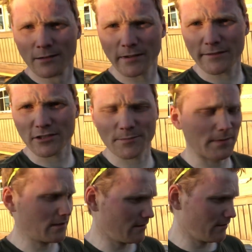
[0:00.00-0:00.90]
We have just
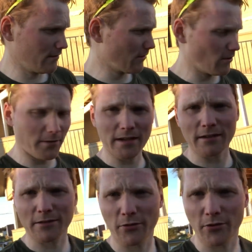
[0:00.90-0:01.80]
been
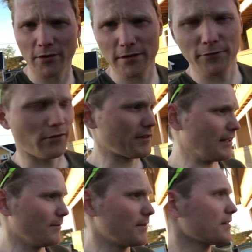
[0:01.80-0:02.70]
going 34
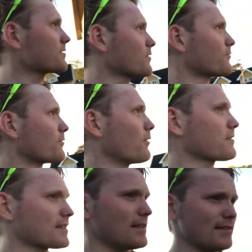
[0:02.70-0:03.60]
kilometers on
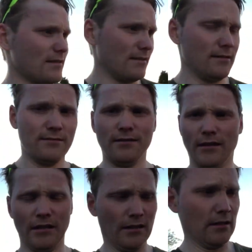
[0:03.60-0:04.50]
roller skis.
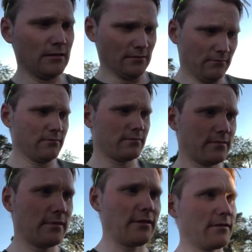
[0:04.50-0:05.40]

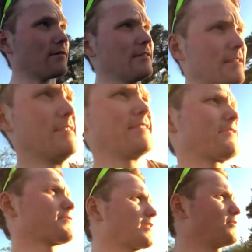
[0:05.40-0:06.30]
So that
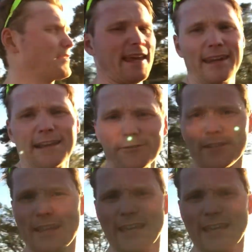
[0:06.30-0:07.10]
was a good ending of the